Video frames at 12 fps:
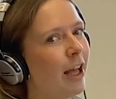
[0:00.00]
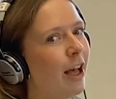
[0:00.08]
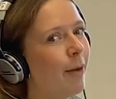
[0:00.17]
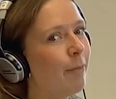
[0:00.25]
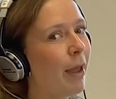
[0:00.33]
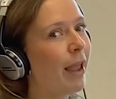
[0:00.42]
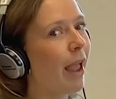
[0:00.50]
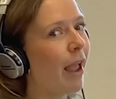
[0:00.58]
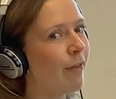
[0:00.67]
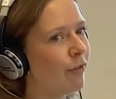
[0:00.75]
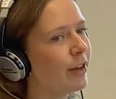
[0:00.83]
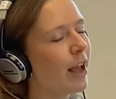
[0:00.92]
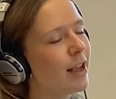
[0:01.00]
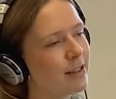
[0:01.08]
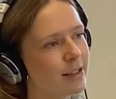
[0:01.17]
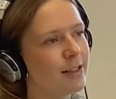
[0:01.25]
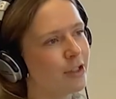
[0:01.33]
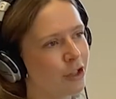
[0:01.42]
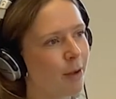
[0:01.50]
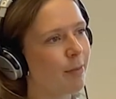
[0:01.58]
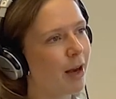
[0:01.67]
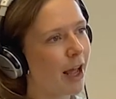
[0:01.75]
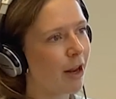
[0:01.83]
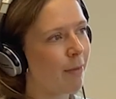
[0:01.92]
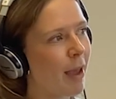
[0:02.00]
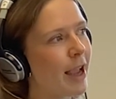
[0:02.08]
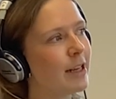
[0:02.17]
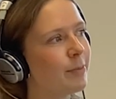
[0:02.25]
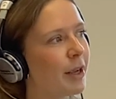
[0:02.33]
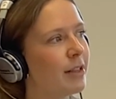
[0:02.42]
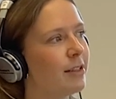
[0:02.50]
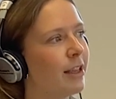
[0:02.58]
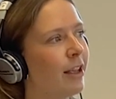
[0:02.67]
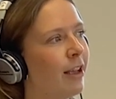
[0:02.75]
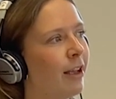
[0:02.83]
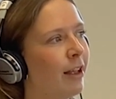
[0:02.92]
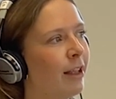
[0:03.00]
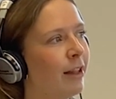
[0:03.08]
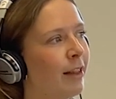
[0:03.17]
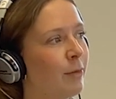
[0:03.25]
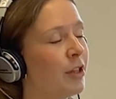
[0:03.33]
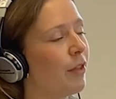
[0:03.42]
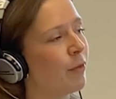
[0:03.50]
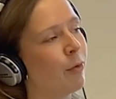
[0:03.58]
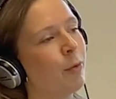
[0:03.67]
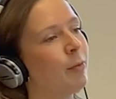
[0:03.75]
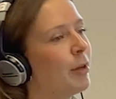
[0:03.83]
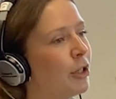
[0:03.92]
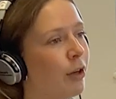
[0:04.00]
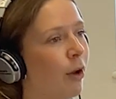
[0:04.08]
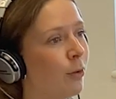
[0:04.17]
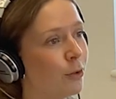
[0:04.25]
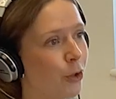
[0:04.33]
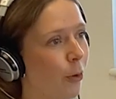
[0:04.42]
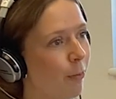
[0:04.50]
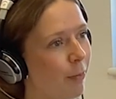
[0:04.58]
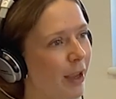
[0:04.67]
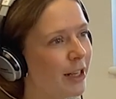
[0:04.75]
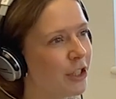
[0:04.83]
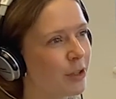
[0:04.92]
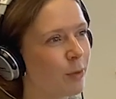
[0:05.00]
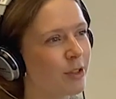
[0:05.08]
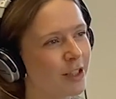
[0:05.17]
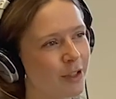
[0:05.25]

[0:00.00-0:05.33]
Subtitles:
But every day it's a decision I'm glad I made because there was nothing wrong with my old job, but it just wasn't